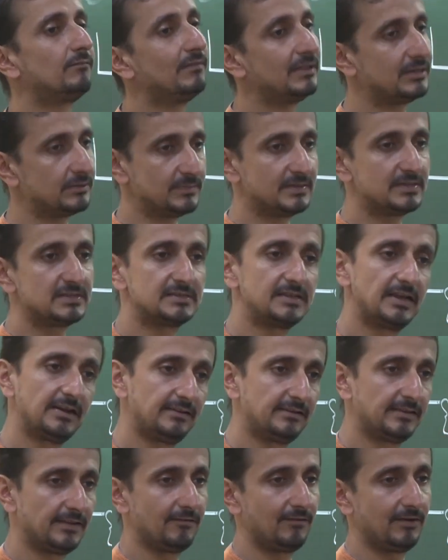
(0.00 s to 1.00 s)
which means
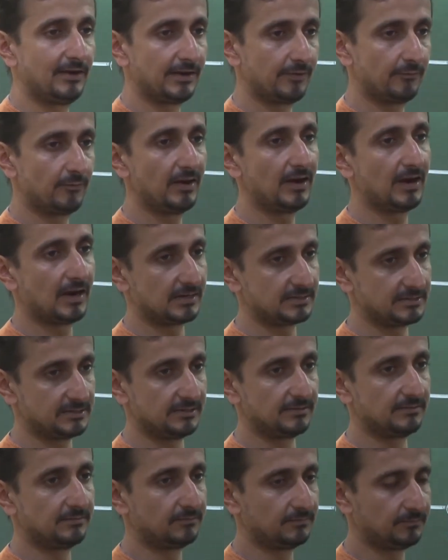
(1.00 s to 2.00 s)
that they will require
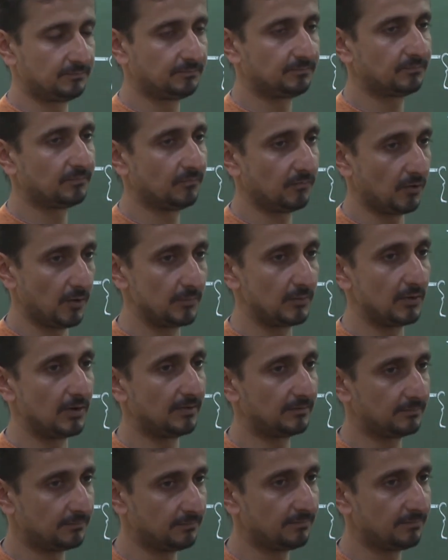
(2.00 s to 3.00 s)
larger formula.